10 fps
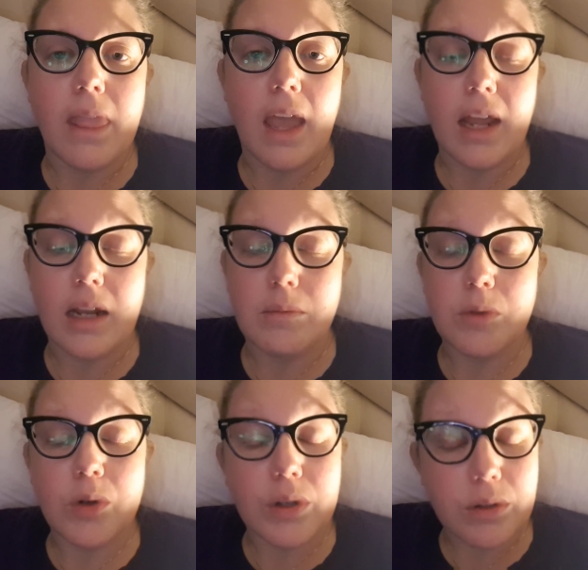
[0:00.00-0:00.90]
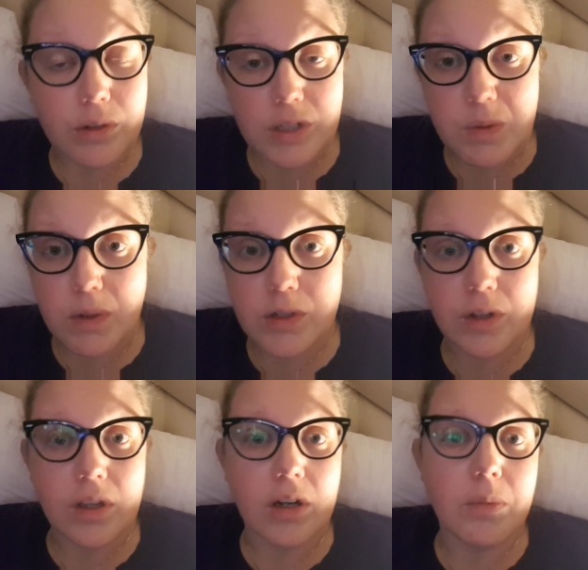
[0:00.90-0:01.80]
And I'm going through exposure
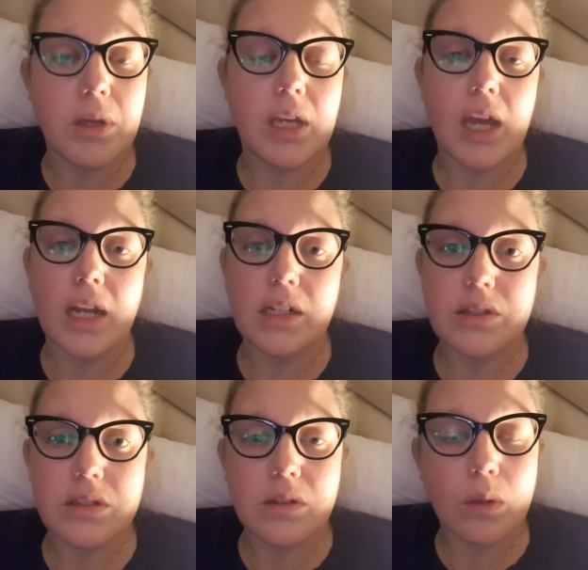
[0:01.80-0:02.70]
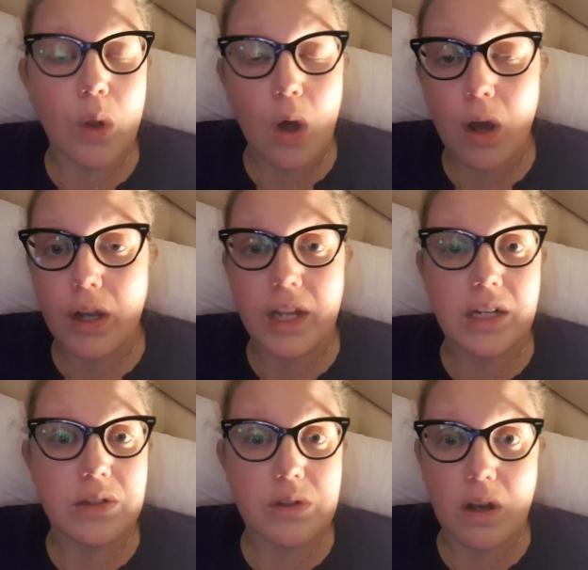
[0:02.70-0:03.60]
therapy, and it's long and
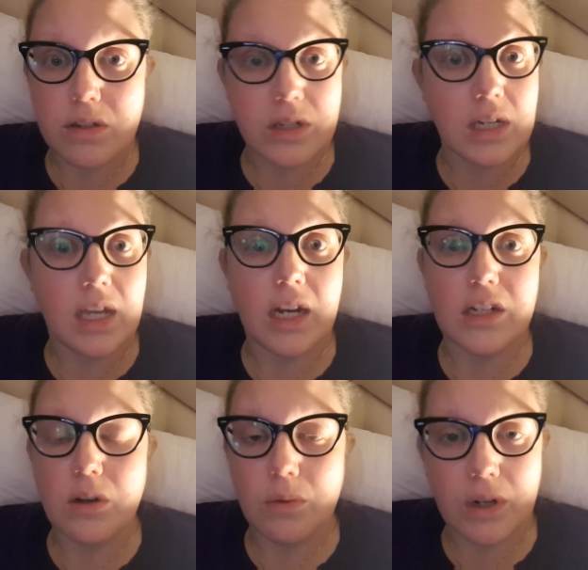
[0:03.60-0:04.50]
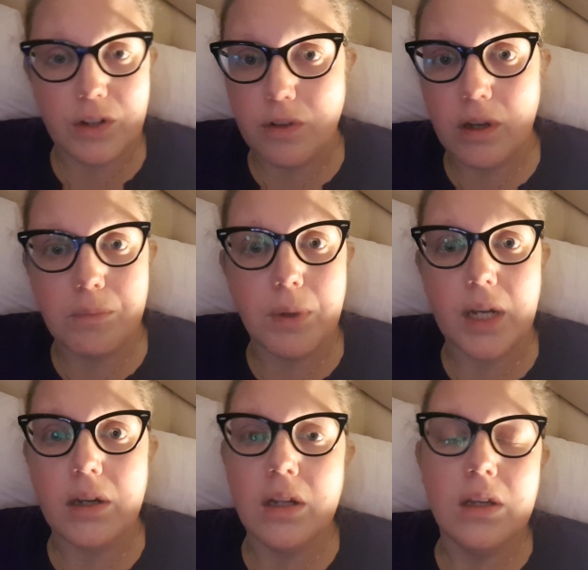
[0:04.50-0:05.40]
exhausting, and I don't want to do it,
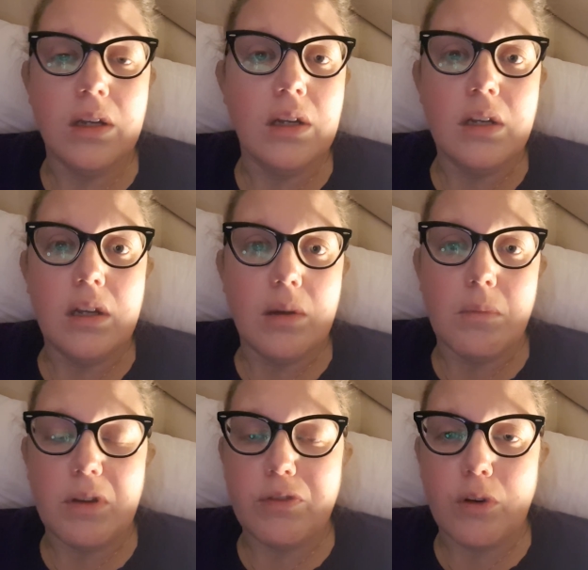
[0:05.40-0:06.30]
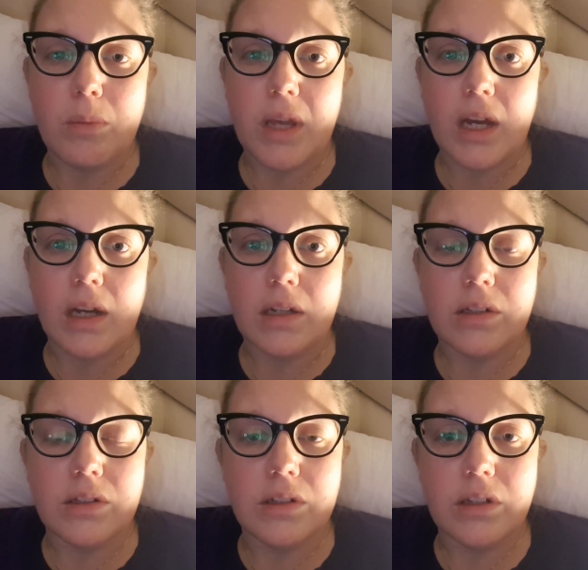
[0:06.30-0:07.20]
but my phobia
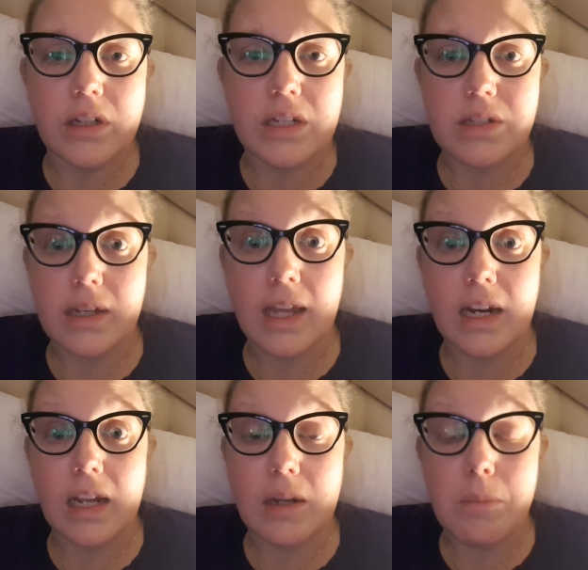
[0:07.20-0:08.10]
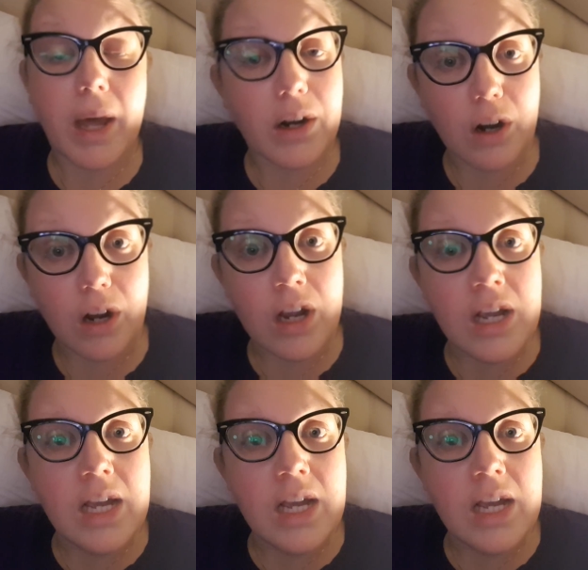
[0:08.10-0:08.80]
isn't getting any better.